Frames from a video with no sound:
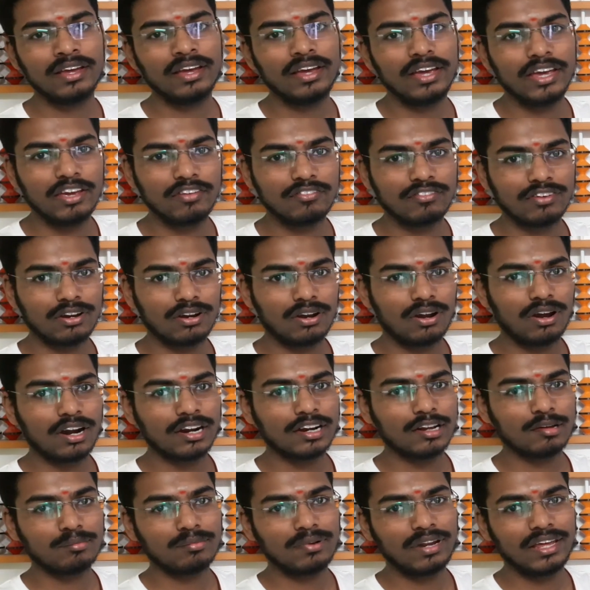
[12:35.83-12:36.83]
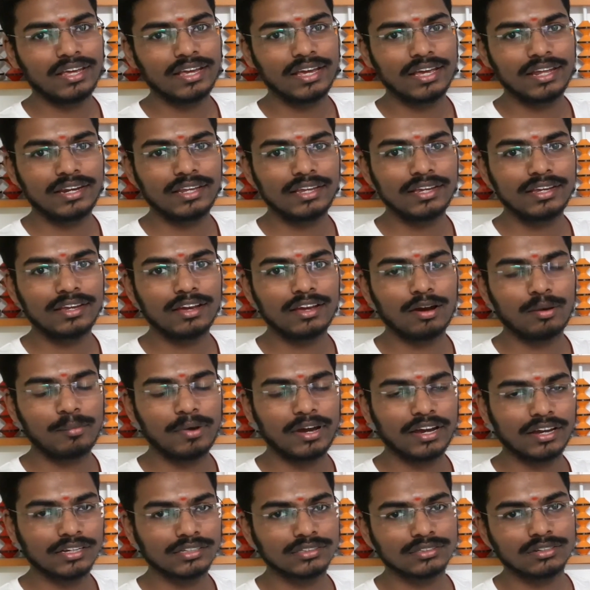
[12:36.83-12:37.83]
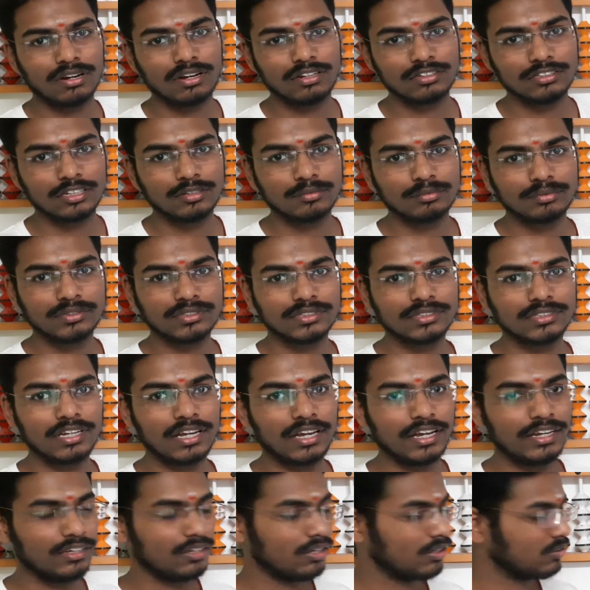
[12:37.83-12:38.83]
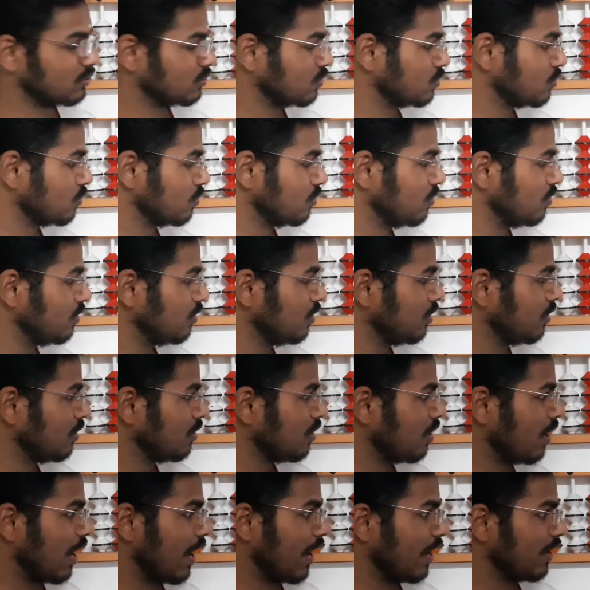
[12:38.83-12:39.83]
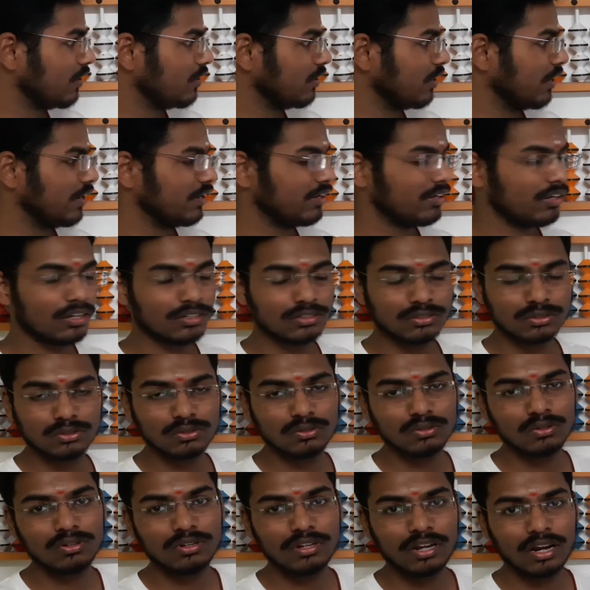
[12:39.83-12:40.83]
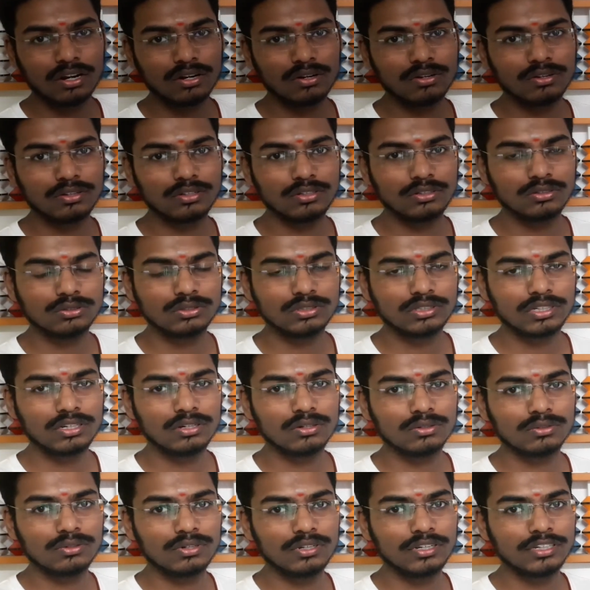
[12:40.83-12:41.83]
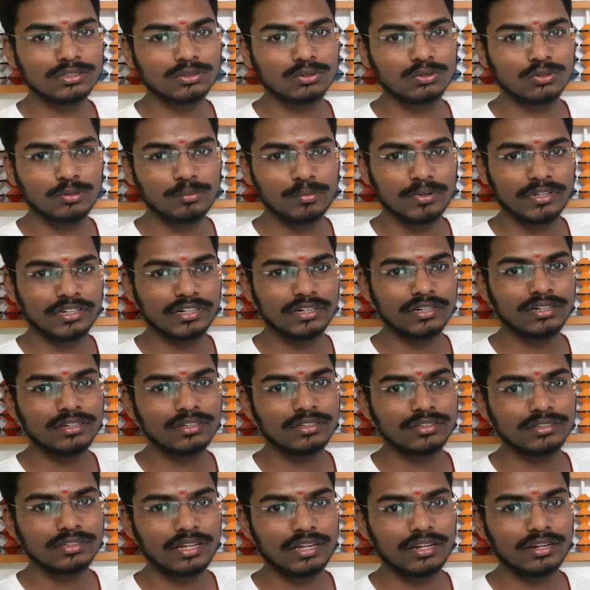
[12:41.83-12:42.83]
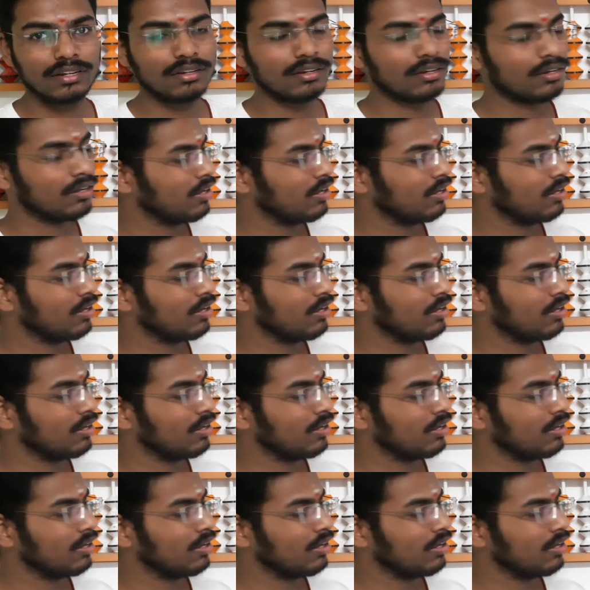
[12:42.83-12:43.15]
if you are not applying any abacus concepts in your school, and in your school you are using only school method, then